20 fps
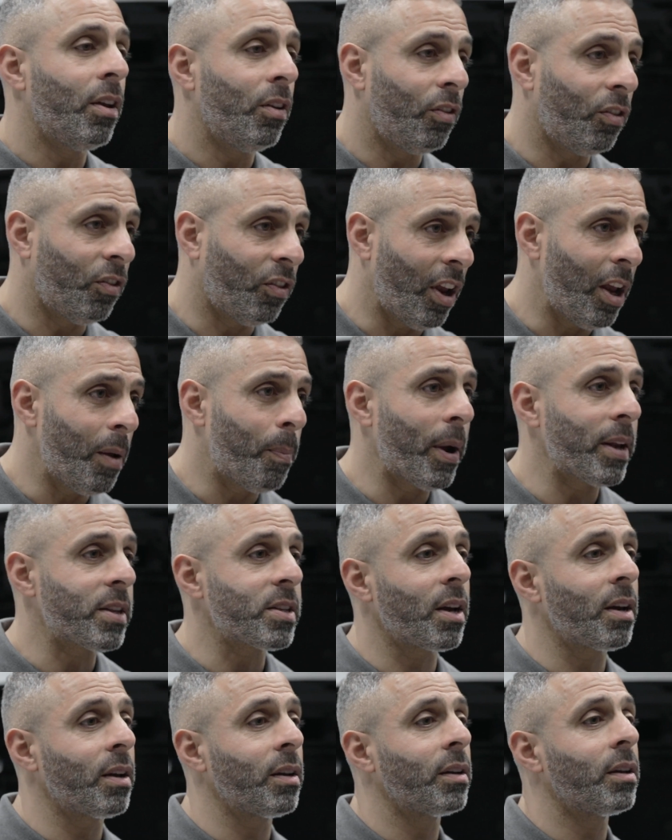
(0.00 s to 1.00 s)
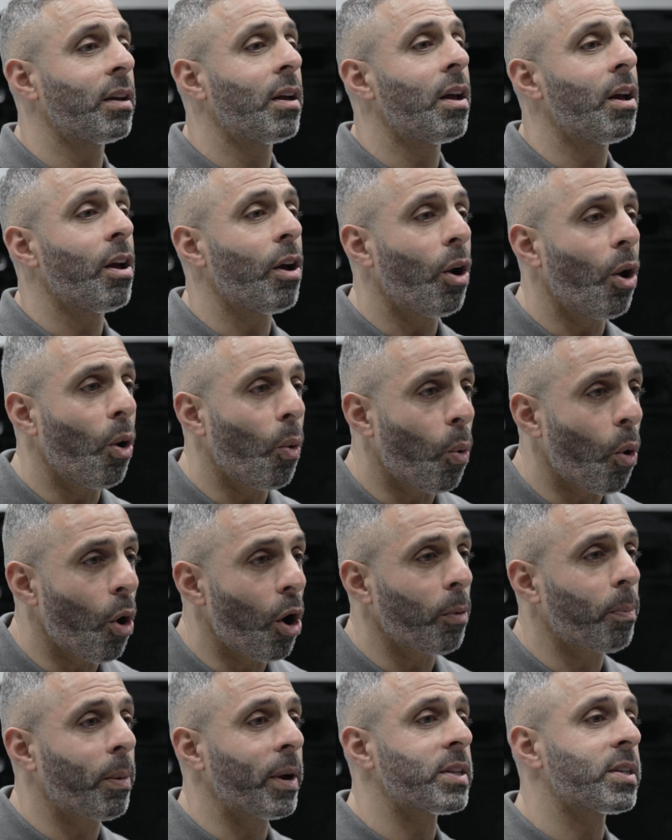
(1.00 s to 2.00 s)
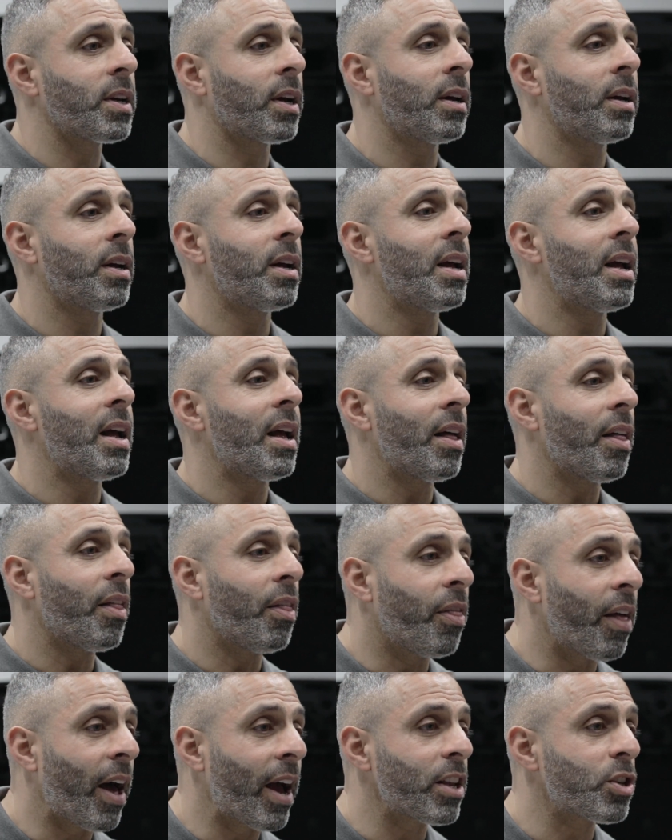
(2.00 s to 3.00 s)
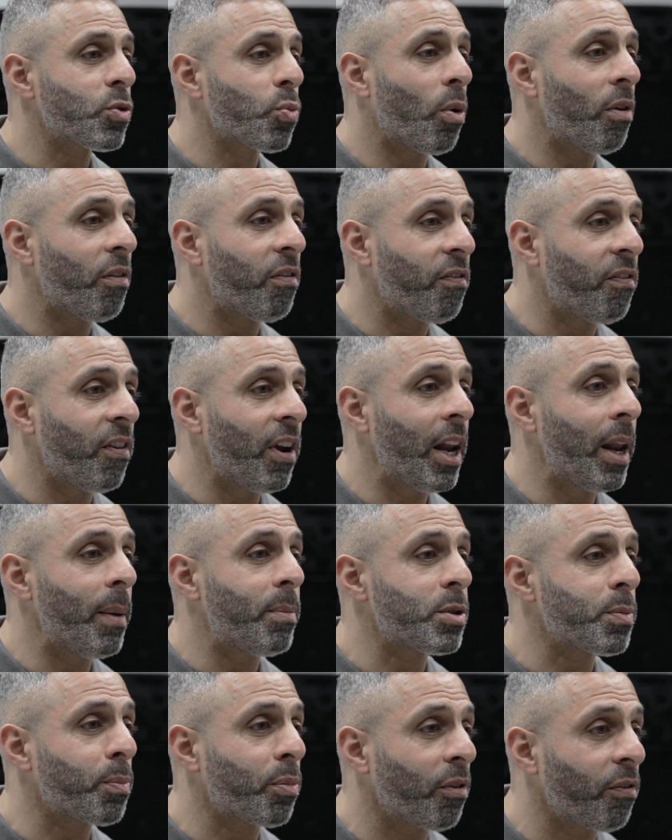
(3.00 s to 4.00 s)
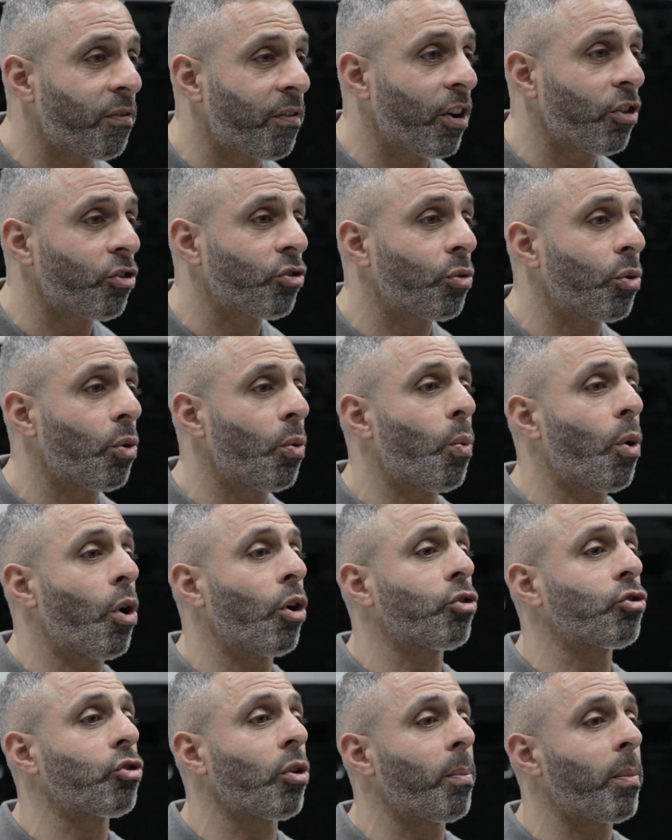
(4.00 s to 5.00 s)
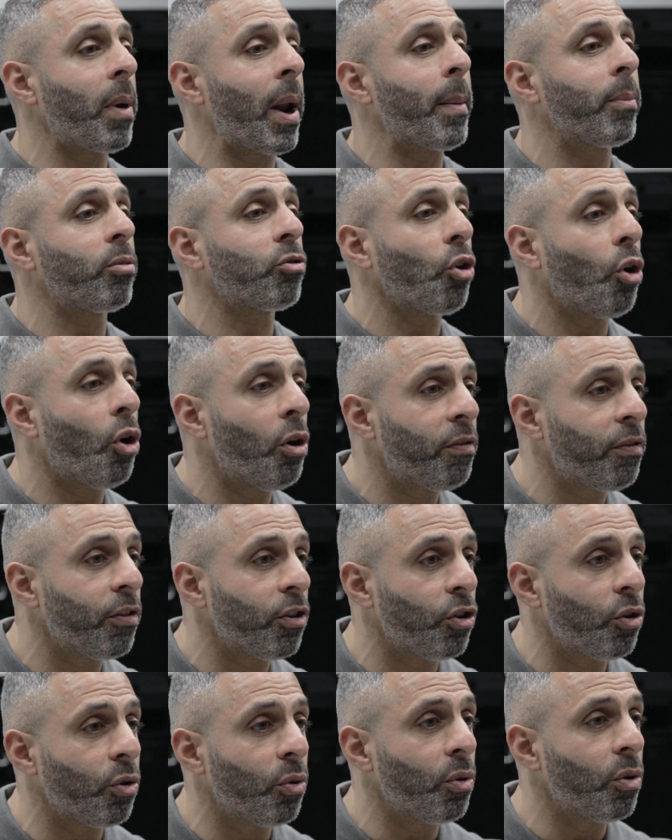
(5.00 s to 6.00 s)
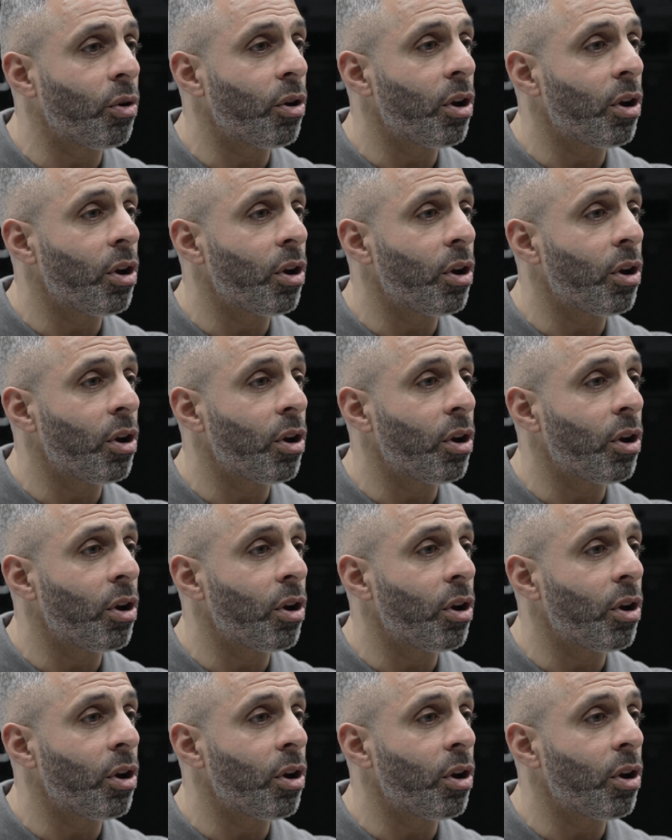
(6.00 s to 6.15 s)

See better, work better. That's what Philips professional workshop lamps offer you.